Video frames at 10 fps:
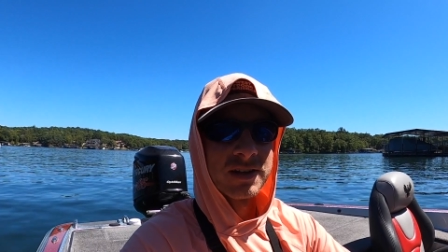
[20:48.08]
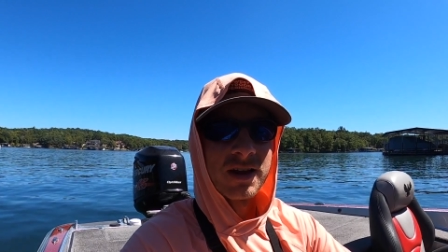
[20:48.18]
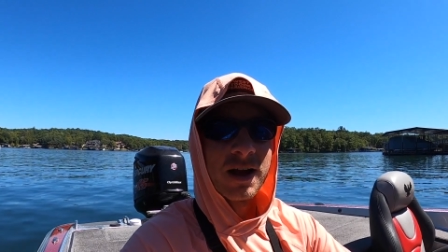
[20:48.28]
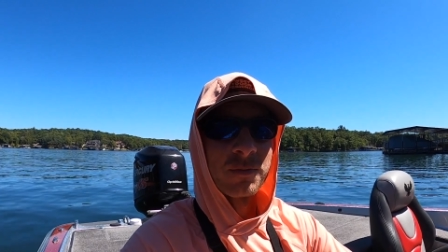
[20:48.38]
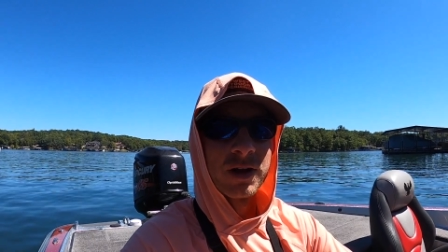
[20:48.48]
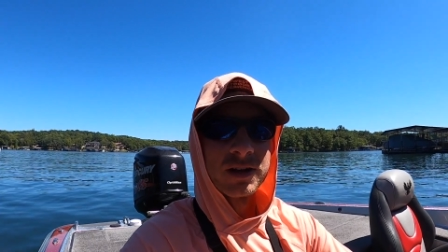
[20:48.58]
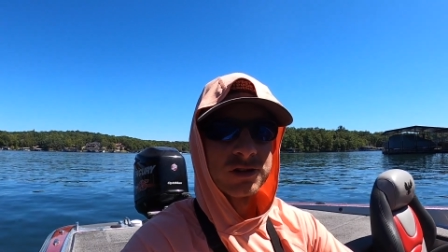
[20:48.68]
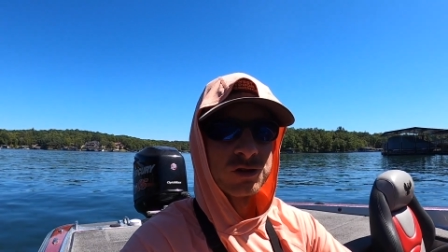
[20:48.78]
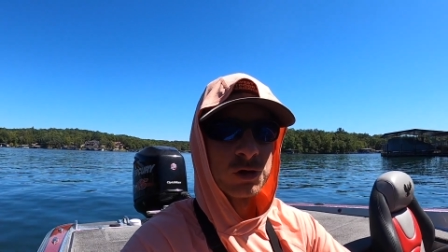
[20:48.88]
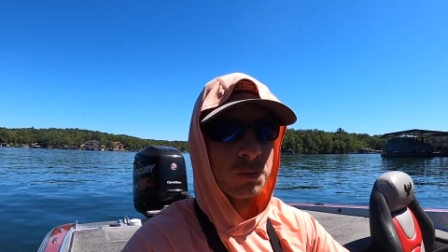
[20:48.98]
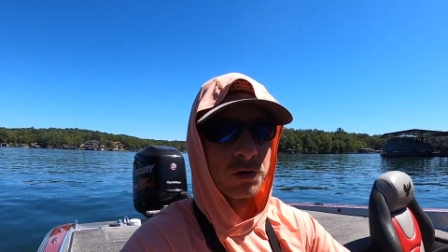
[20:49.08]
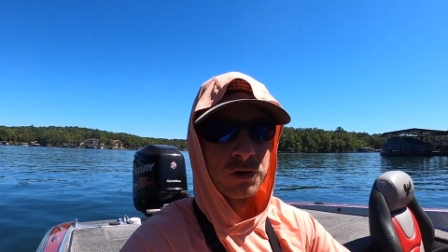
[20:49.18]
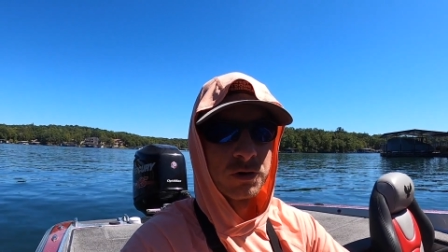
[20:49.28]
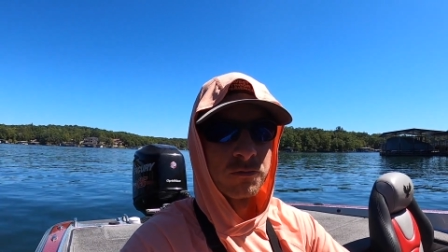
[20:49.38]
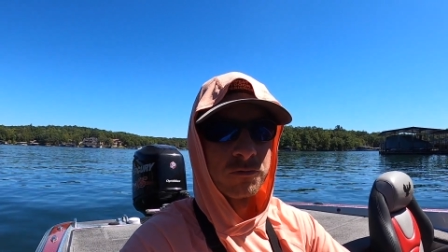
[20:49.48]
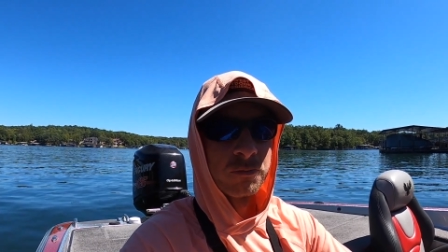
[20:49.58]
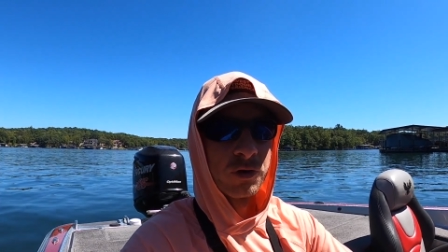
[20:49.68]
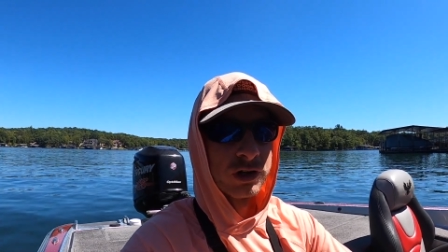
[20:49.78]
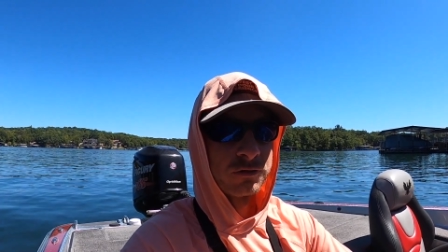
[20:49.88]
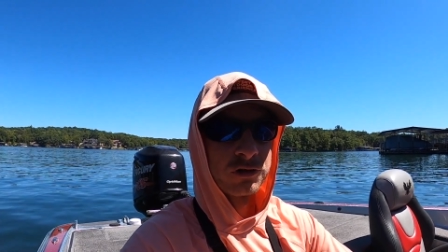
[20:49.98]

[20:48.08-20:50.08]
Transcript: say that I'm like a super good brush